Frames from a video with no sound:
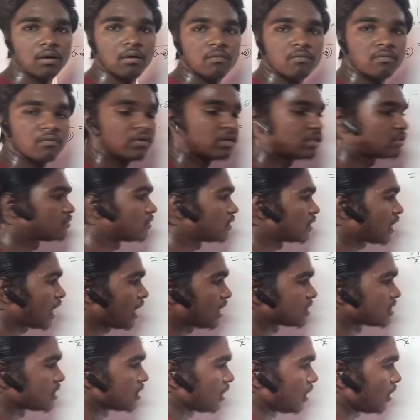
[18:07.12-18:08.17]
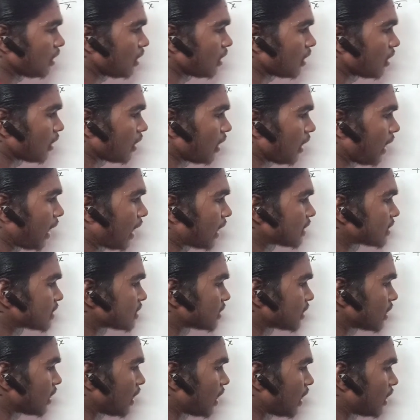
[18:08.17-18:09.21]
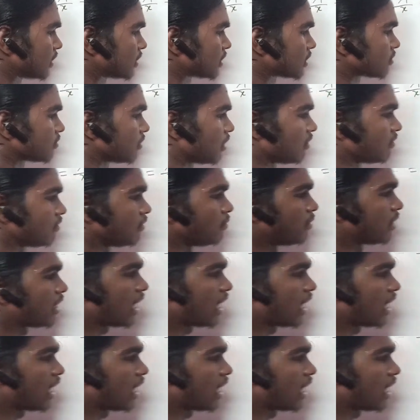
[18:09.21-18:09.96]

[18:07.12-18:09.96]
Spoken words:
which will cancel, x and square will be